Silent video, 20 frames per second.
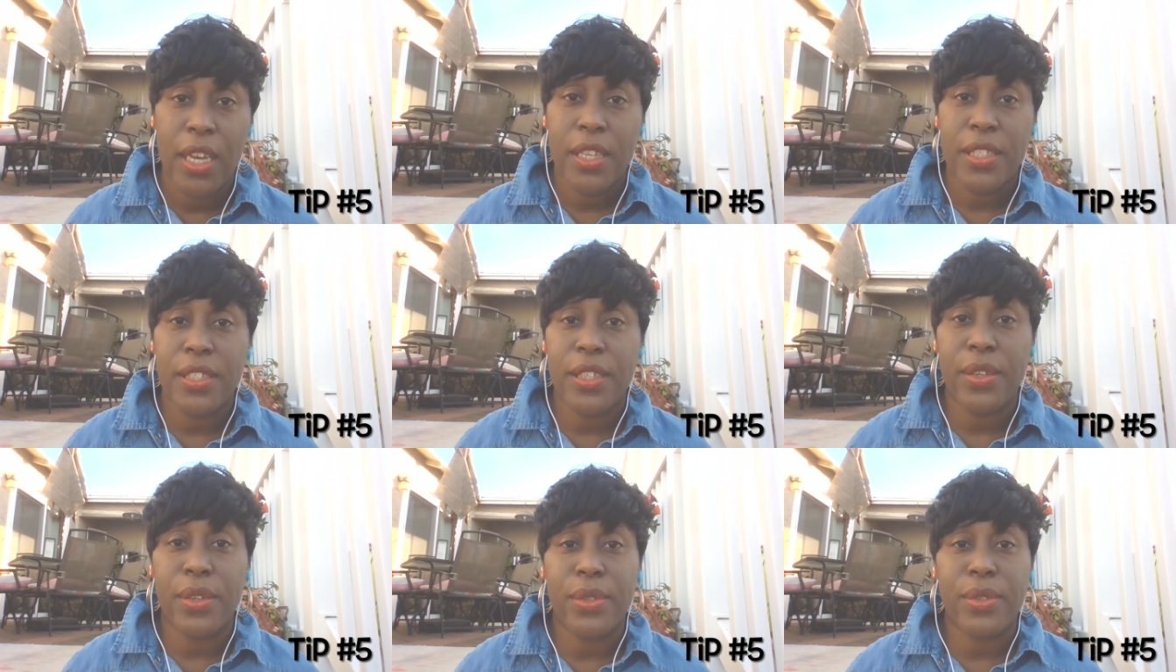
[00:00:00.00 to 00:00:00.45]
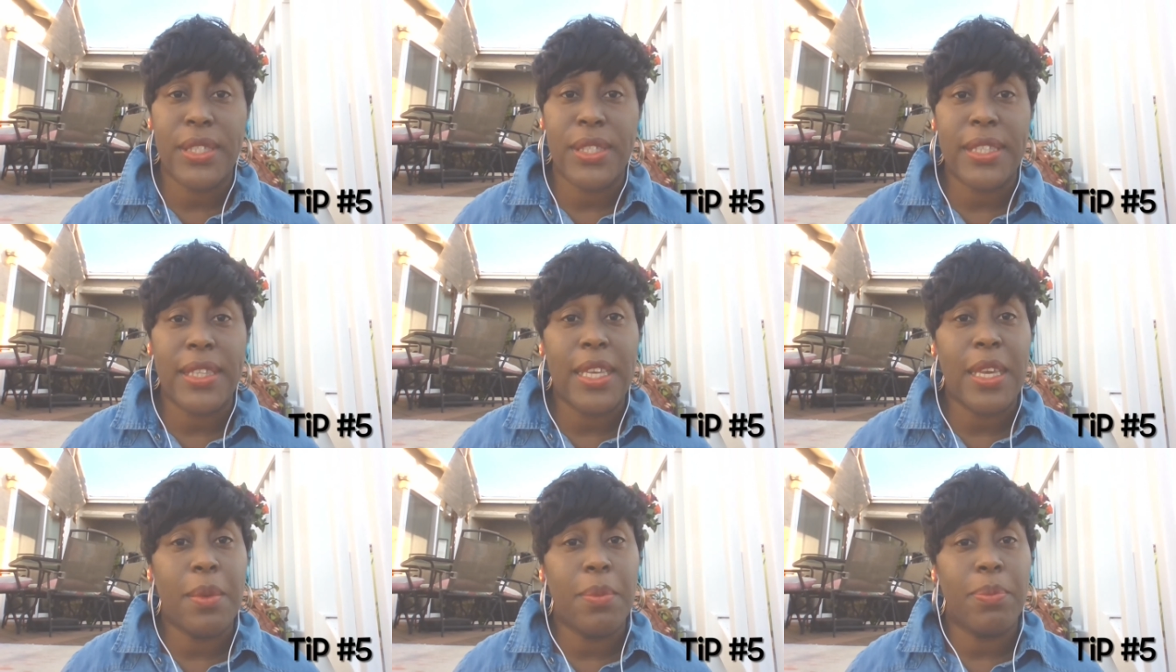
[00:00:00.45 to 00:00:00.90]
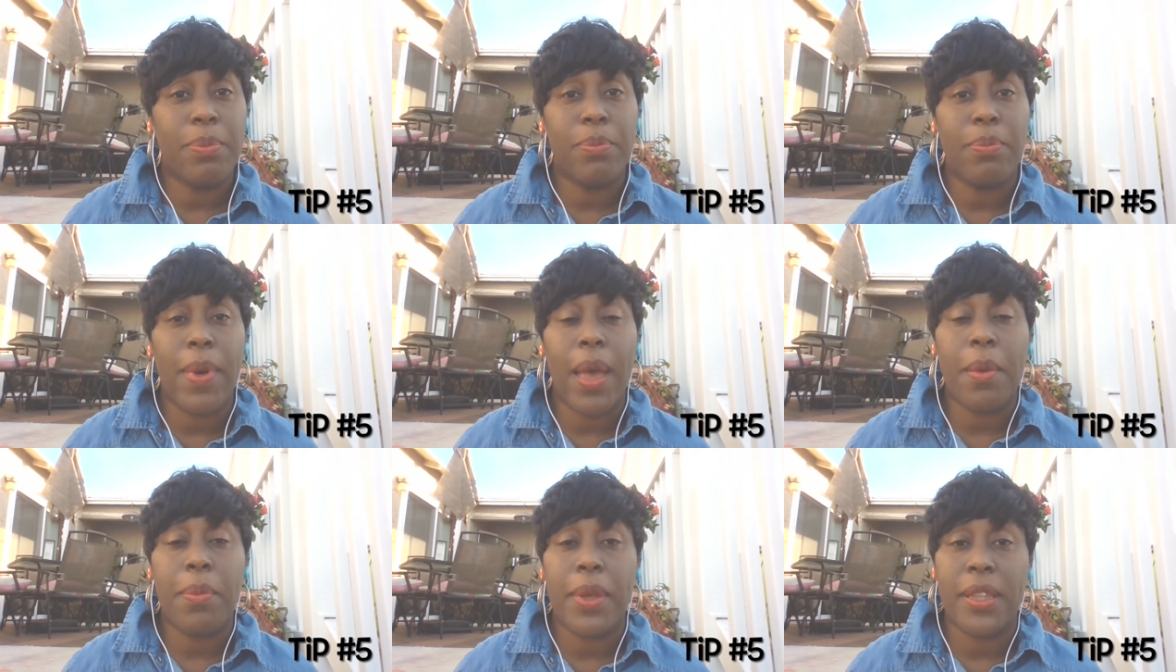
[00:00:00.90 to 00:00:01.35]
So sleep
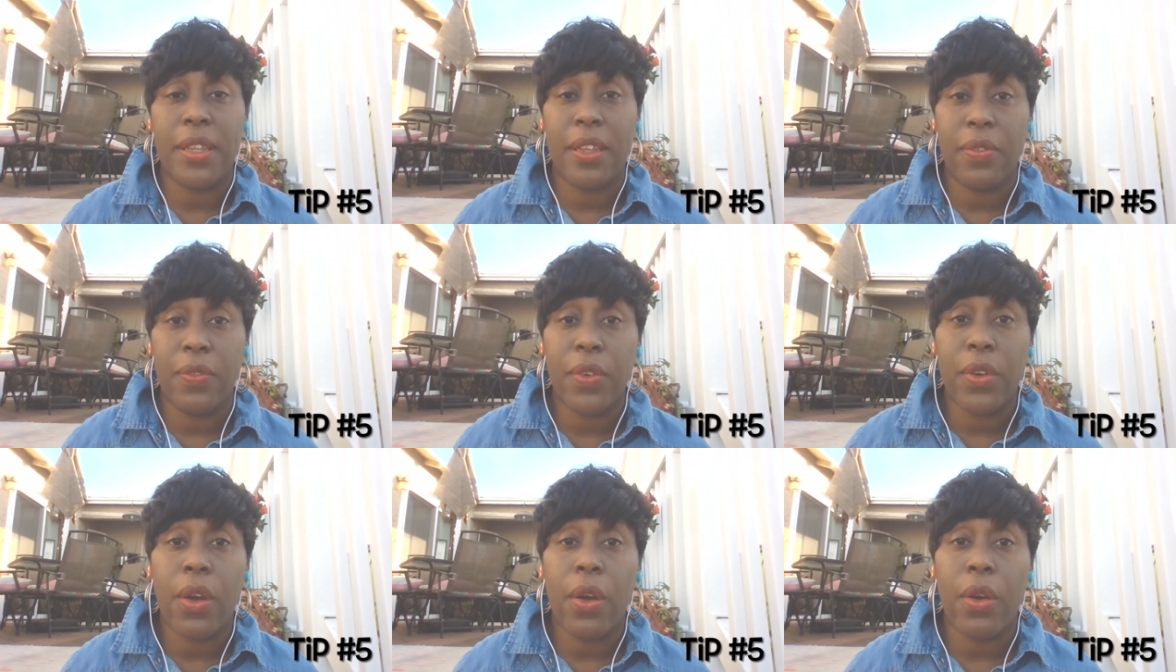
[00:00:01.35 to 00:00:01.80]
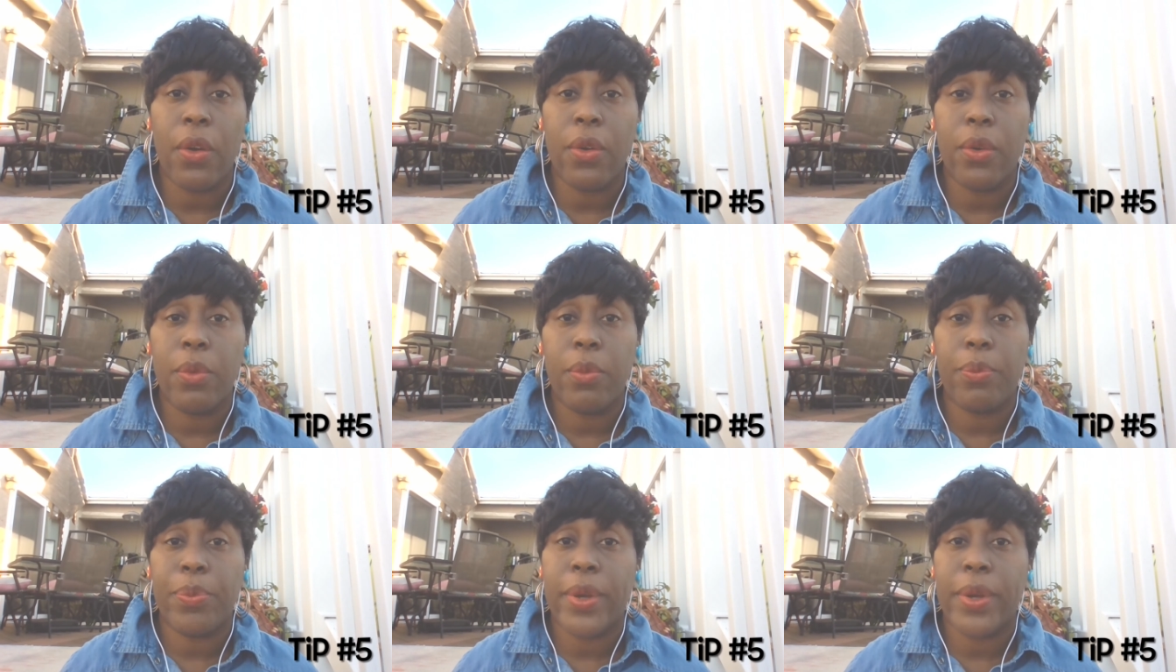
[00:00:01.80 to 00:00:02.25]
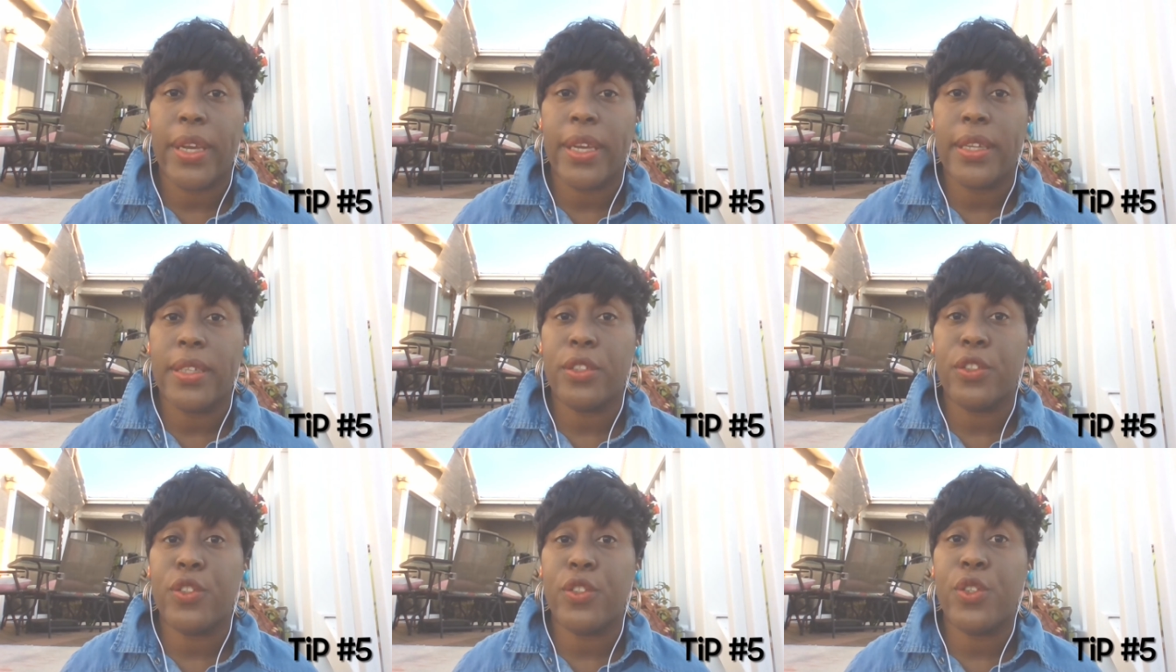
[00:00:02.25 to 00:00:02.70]
might be difficult,
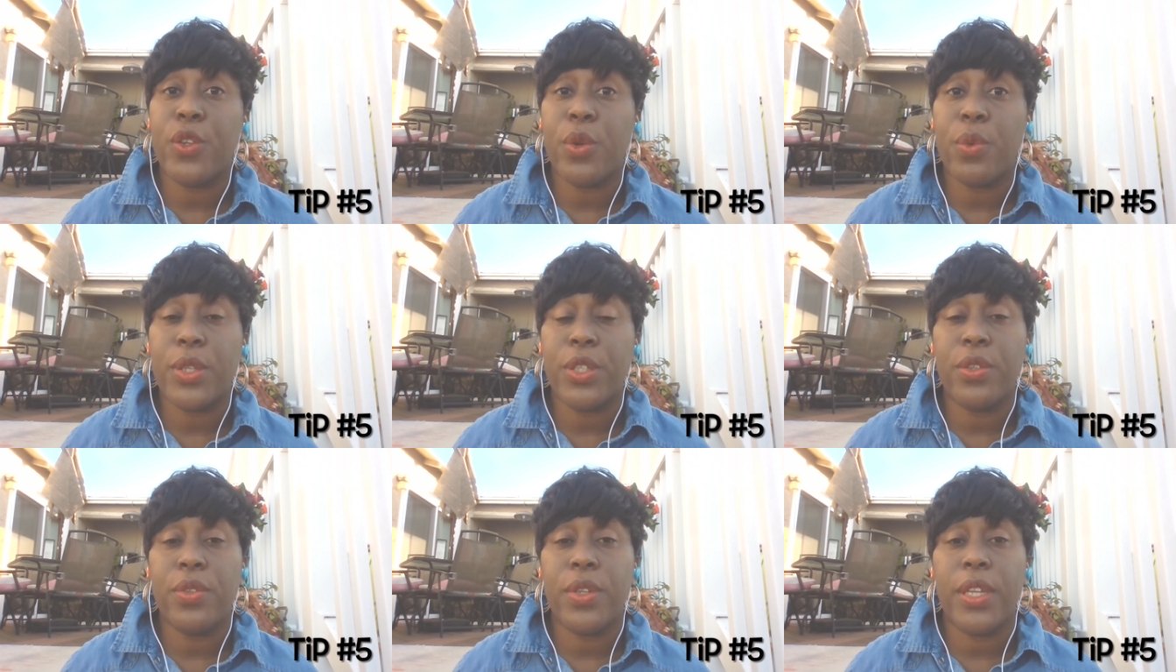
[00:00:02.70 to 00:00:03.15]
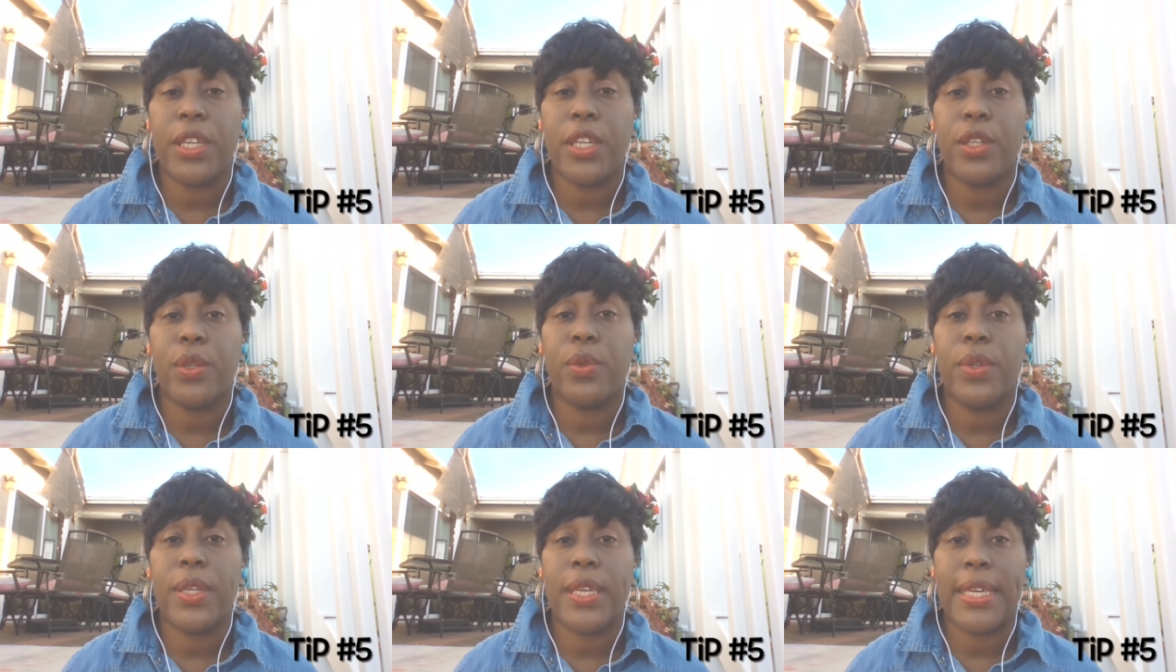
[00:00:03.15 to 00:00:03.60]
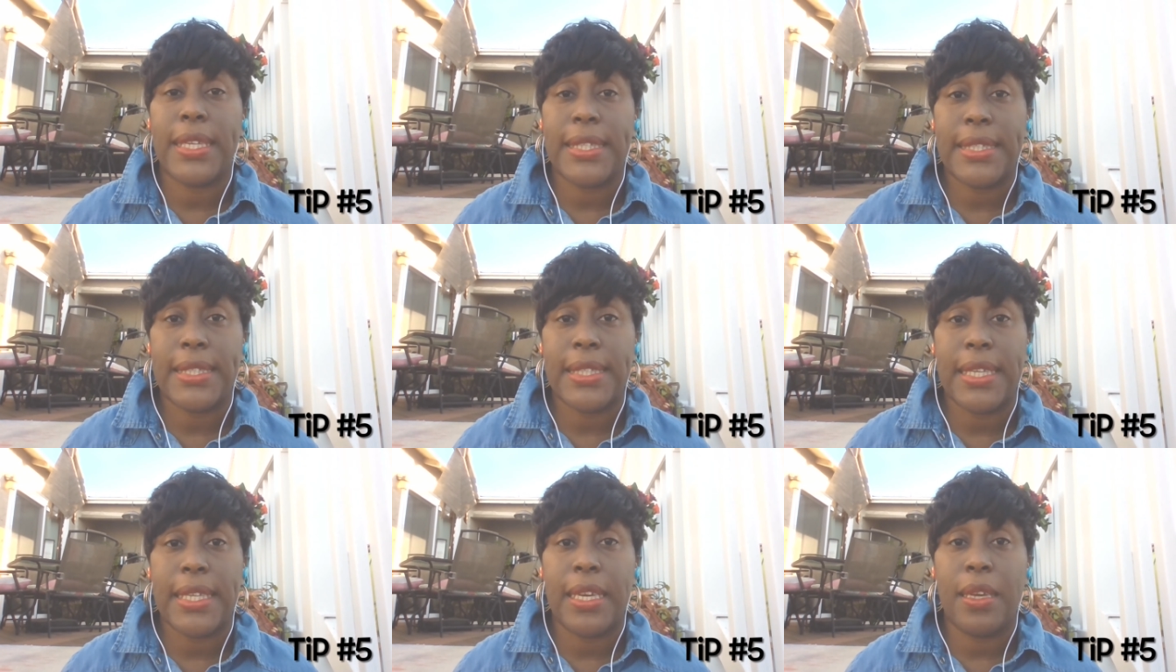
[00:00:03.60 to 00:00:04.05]
but do what you need to do to get
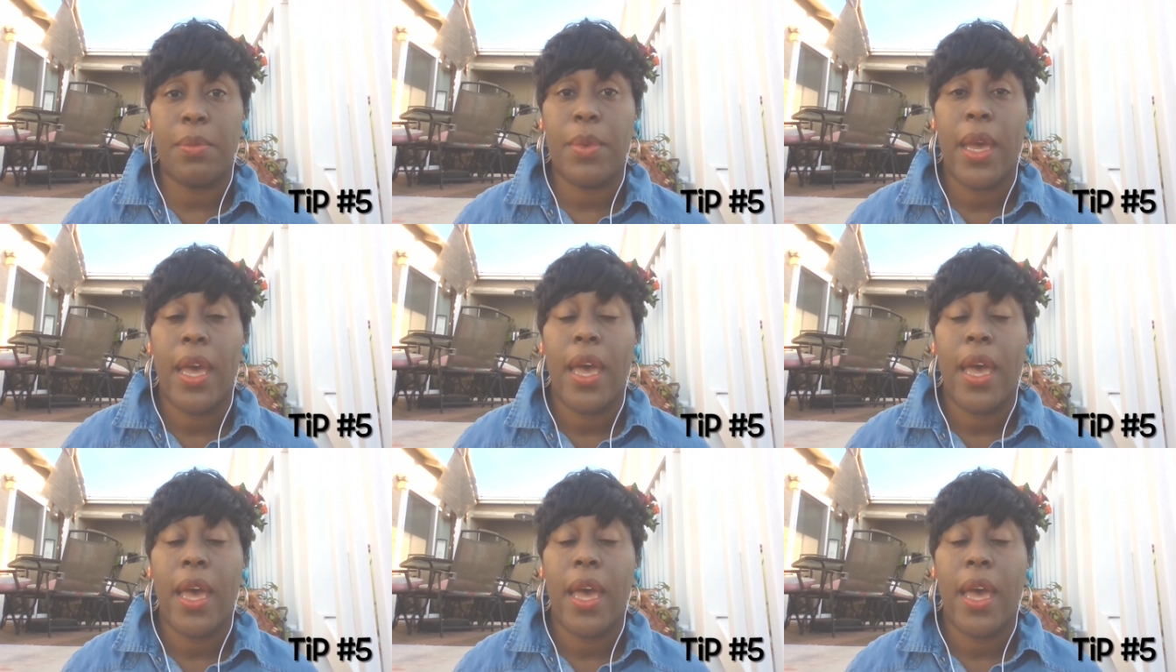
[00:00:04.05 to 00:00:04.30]
sleep.